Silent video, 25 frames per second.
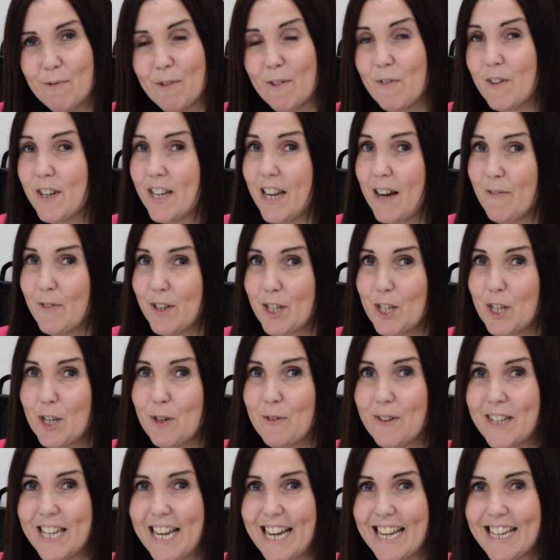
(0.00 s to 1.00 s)
with another
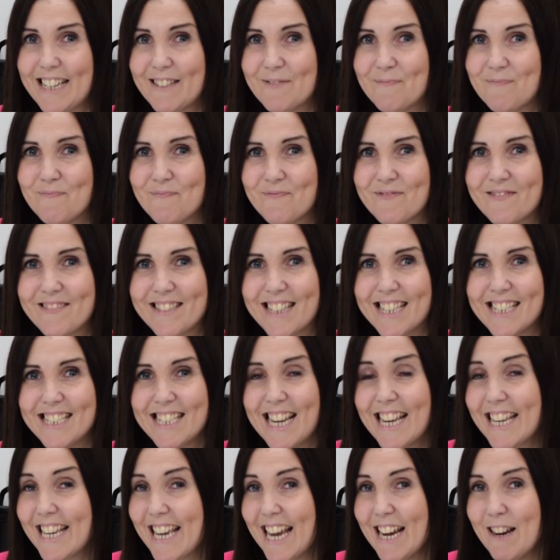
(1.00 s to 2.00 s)
Q&A.
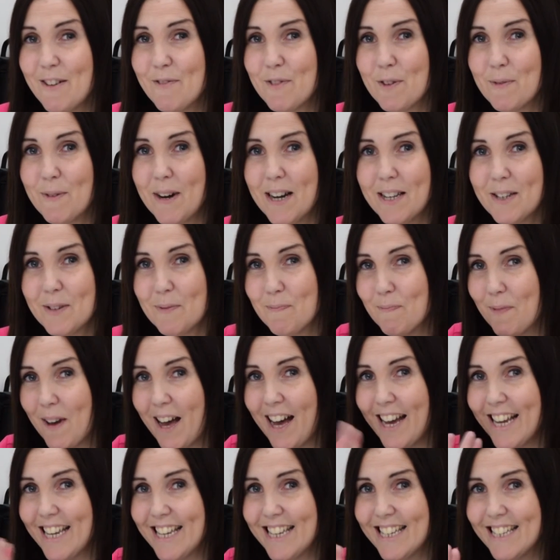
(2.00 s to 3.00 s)
Take care everyone,
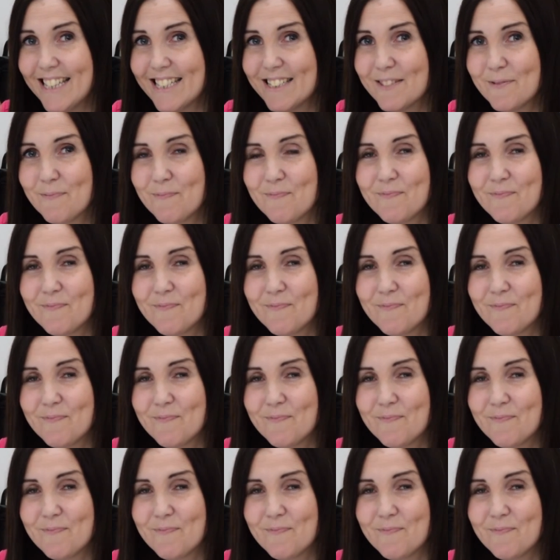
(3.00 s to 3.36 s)
bye!